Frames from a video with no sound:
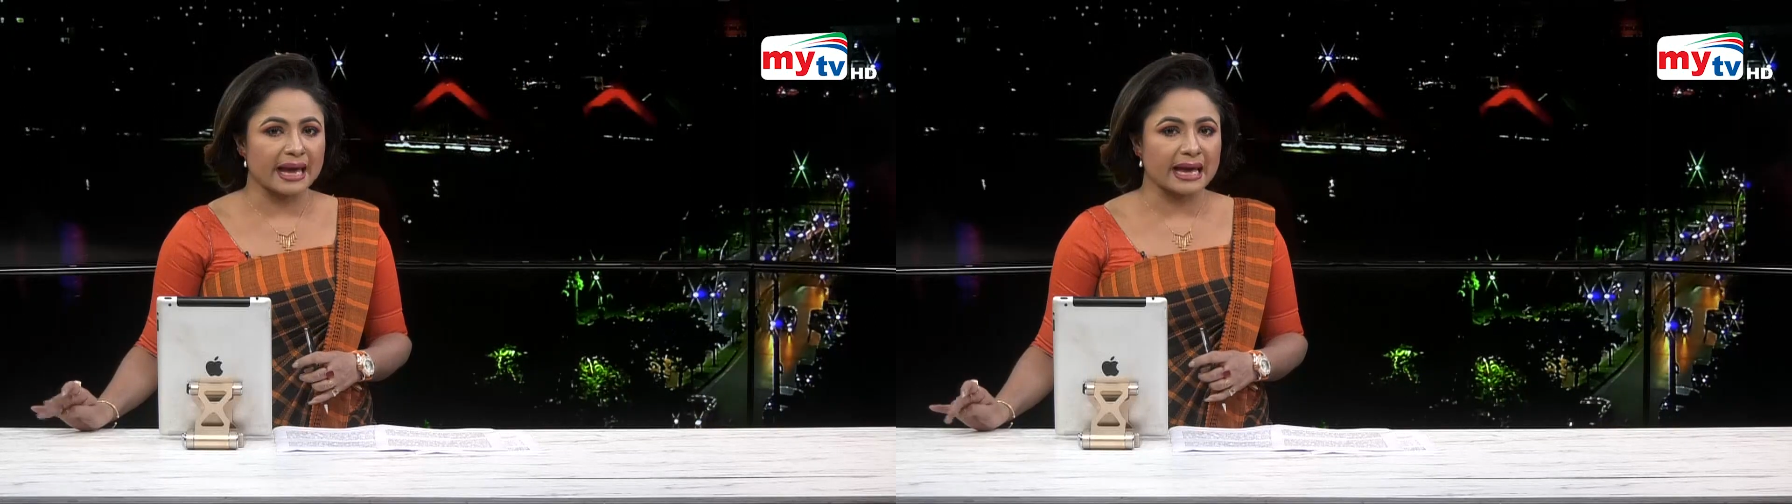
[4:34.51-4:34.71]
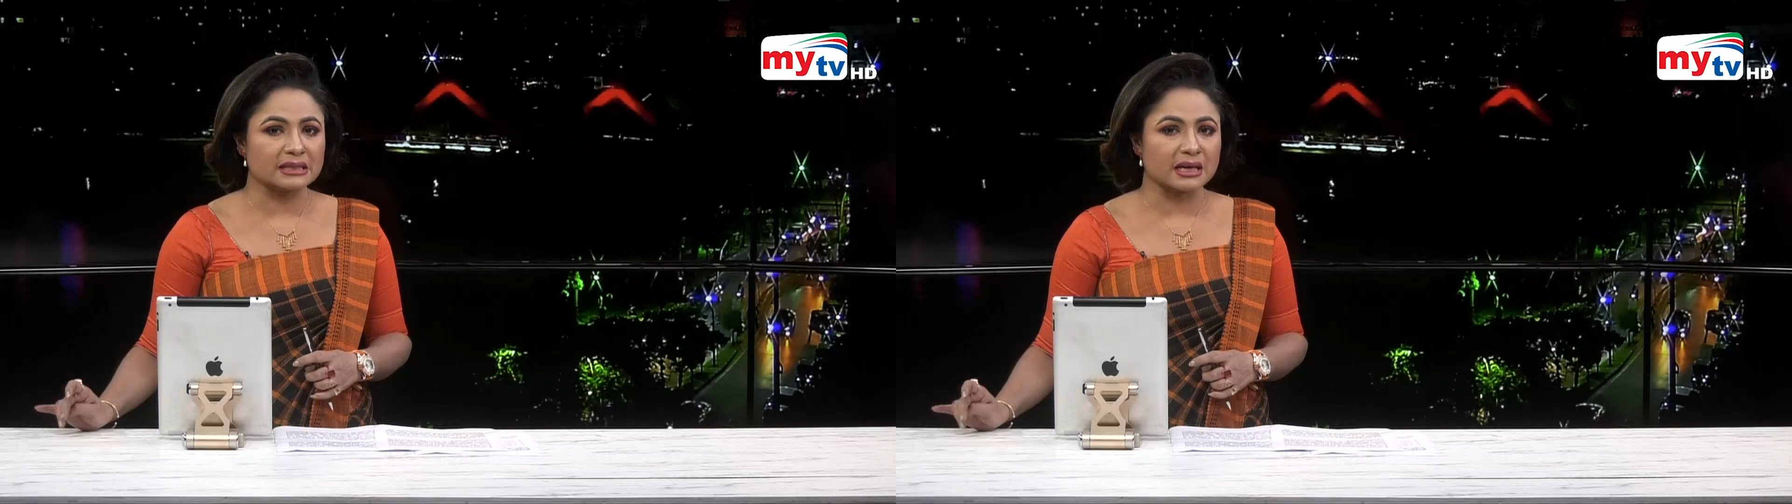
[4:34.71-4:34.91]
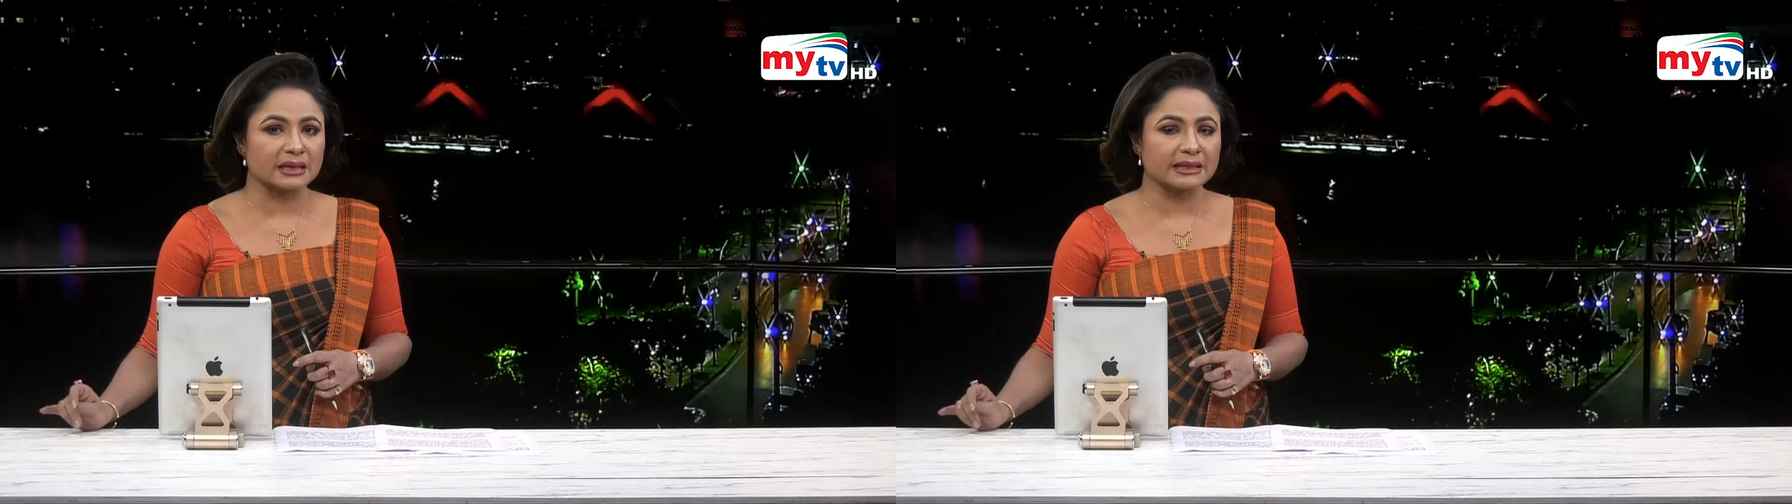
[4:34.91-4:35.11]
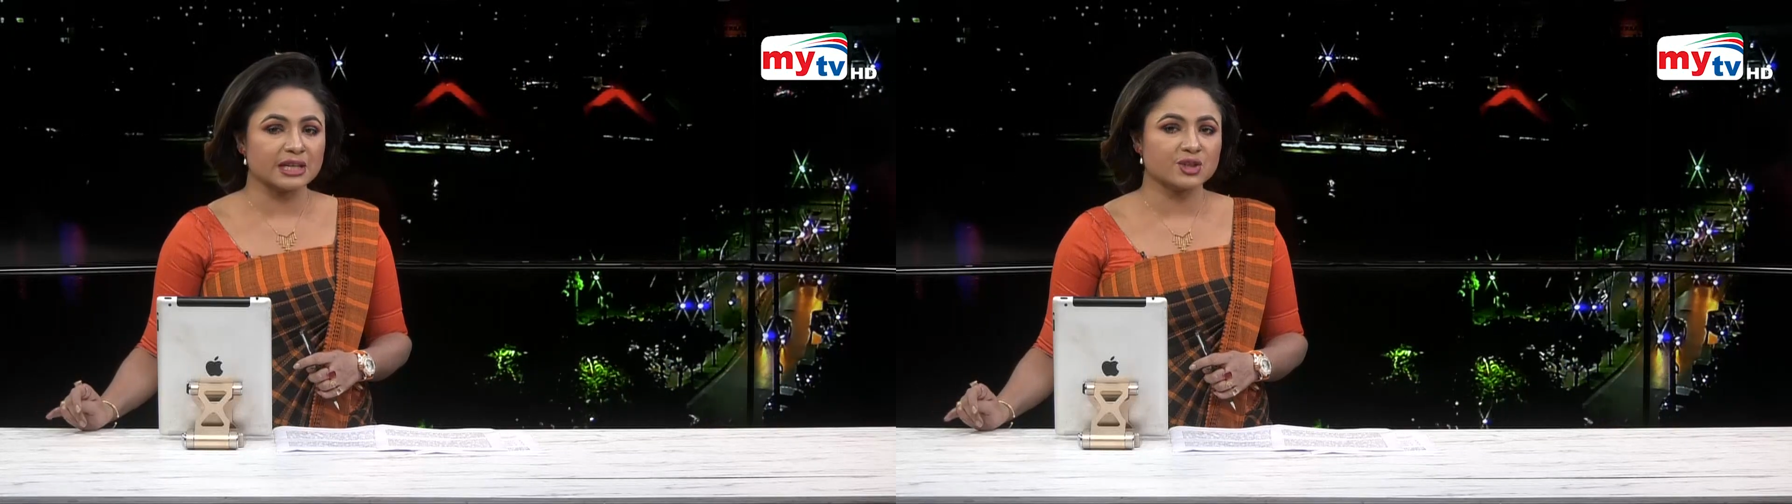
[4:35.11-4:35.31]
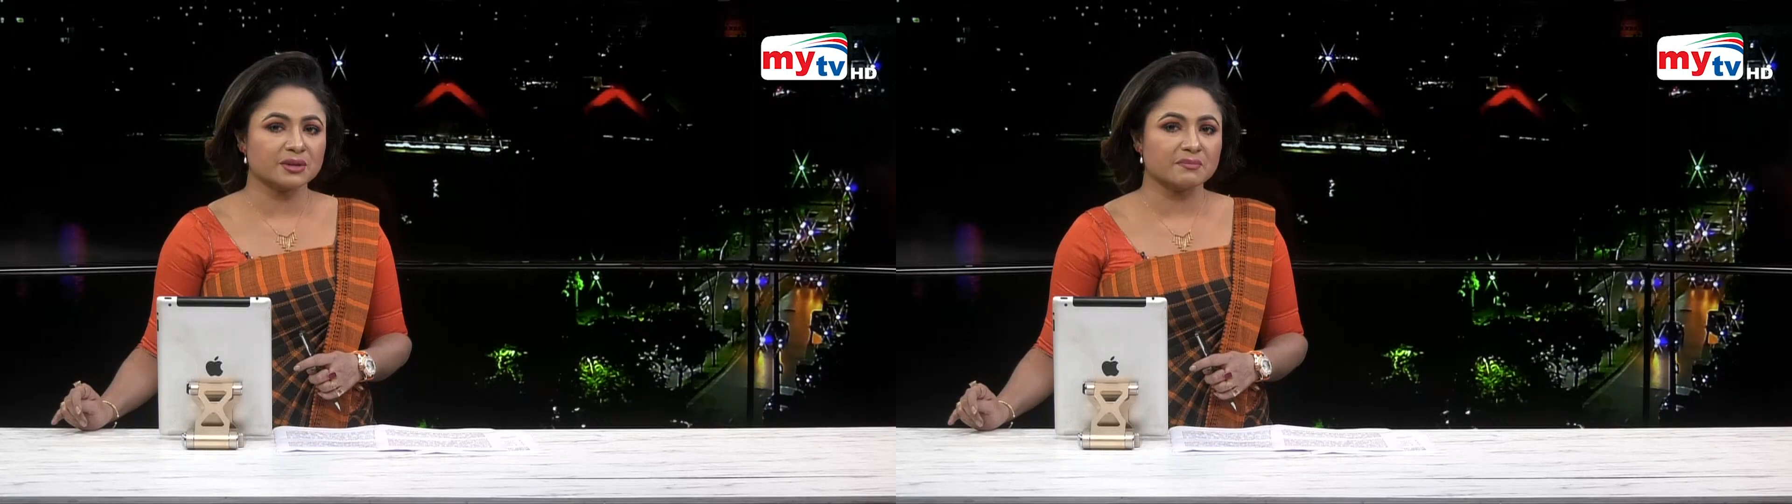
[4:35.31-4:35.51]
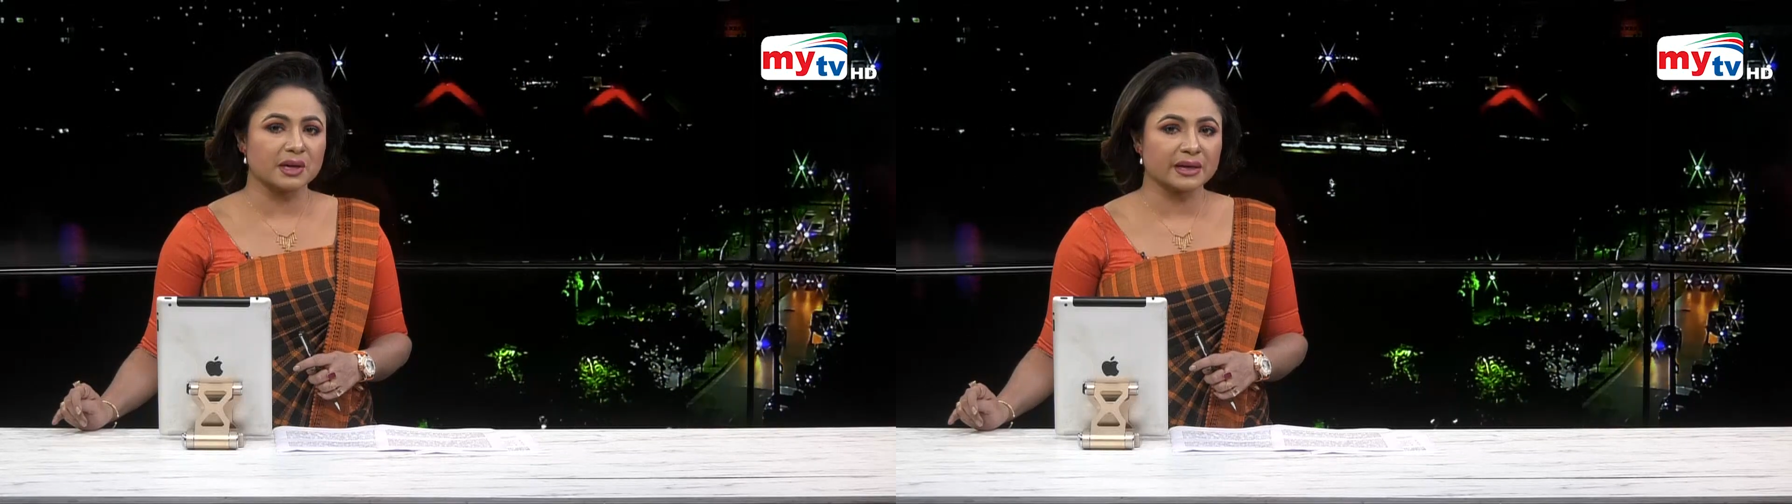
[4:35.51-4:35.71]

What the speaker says: at a kitchen